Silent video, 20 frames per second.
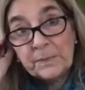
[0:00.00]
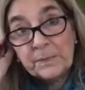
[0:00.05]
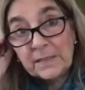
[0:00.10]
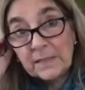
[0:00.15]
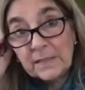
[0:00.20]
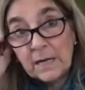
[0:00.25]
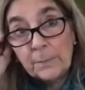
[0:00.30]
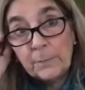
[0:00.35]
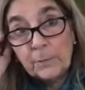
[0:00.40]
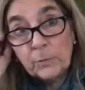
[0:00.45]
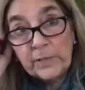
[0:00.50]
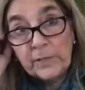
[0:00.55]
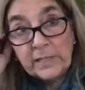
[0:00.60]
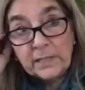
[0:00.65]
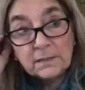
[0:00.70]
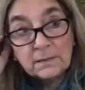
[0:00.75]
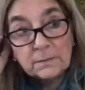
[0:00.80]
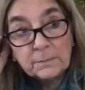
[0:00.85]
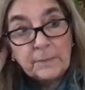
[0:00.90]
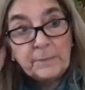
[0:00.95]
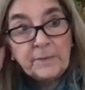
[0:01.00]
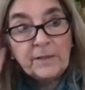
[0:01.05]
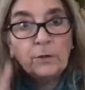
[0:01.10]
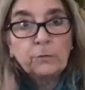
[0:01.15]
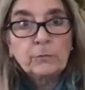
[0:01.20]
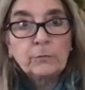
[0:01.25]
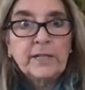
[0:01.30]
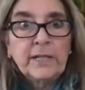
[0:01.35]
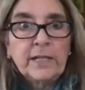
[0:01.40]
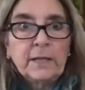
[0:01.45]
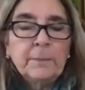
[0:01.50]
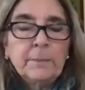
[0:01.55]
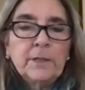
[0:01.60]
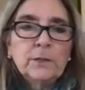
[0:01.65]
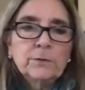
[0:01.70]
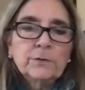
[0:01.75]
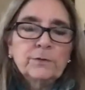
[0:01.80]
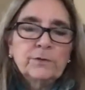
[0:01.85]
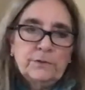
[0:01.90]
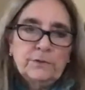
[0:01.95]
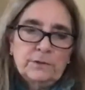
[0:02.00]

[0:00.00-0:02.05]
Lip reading: a couple weeks, maybe 3 at most.